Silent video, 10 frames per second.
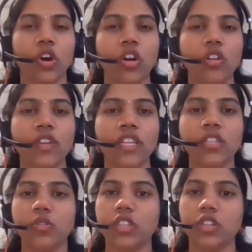
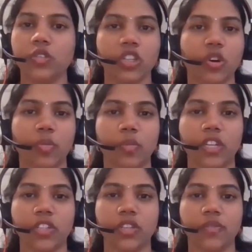always losing to the
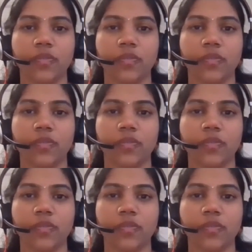competition.